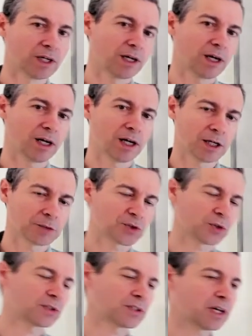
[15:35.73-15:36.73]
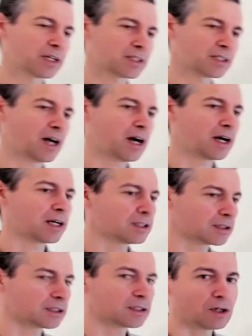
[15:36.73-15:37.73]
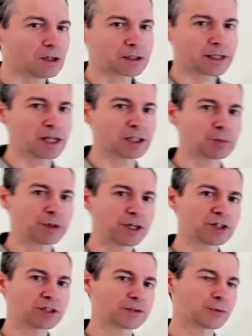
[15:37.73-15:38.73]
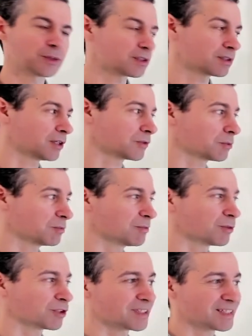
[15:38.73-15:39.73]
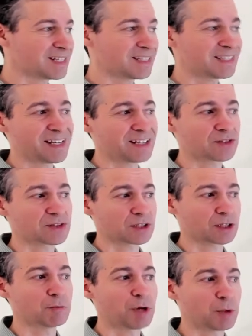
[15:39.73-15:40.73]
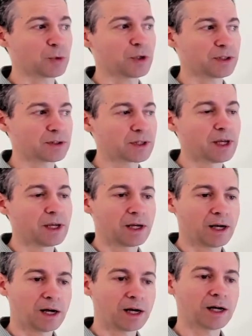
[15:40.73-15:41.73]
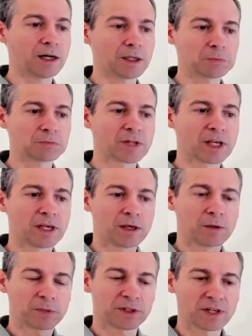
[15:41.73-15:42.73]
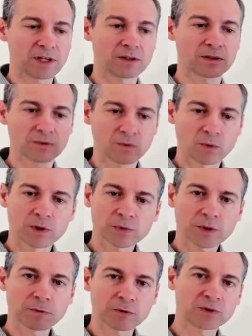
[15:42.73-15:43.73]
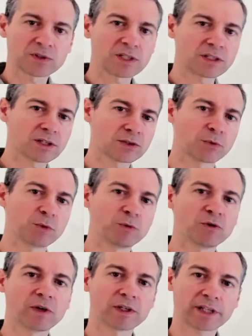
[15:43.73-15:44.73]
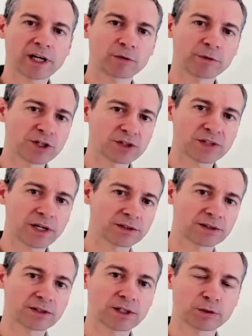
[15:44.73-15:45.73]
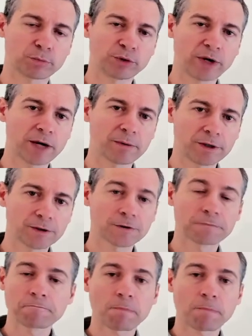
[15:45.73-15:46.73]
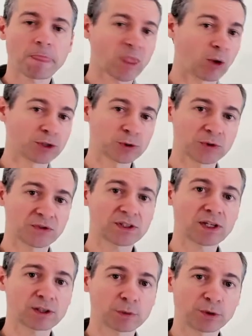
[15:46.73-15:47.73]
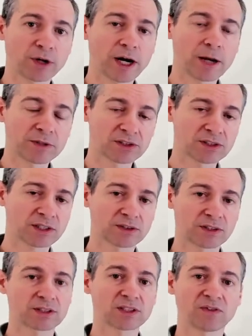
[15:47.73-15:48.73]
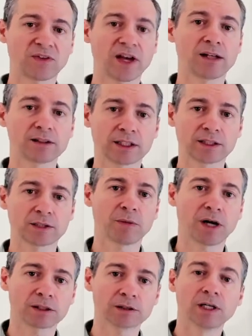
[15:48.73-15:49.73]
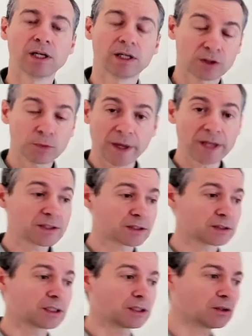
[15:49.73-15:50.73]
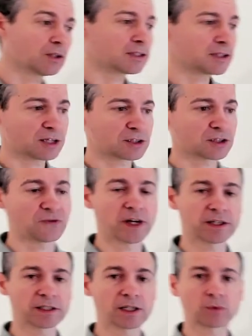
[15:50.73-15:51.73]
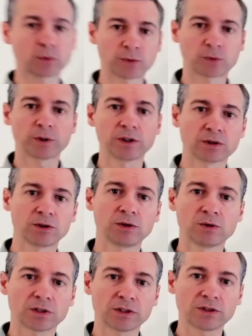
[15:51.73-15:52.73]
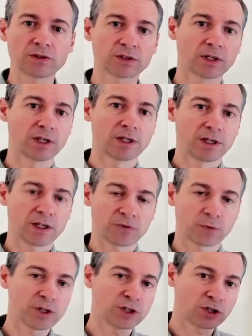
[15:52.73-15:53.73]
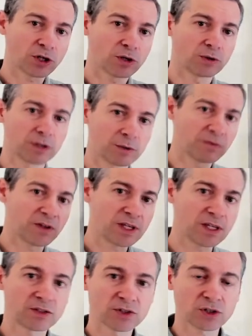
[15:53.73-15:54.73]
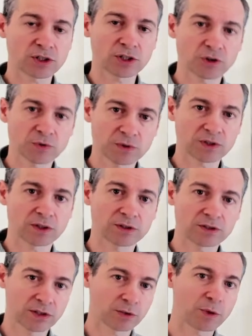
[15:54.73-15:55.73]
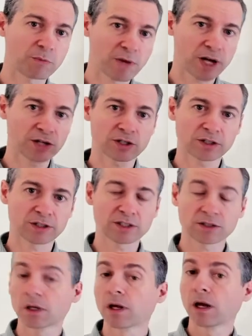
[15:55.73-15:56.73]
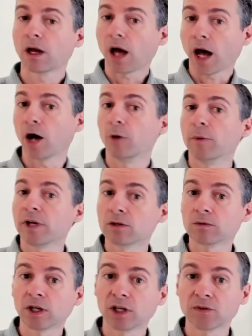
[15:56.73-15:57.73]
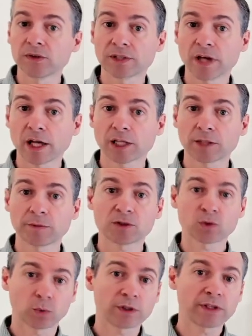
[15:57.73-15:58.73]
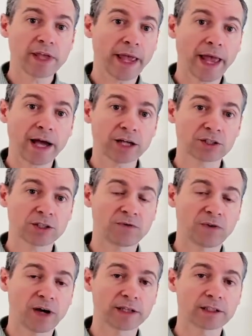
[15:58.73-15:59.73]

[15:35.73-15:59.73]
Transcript: So it's not entirely all calibration. We still have some more details to come up with. But then once we come up with those details and we move on to calibrations, how to set the parameters. Once we've set the parameters, the next thing is to validate the model. So basically, let's actually find out with real users, if we showed them these search results and we measured this, how many relevant documents would they actually find?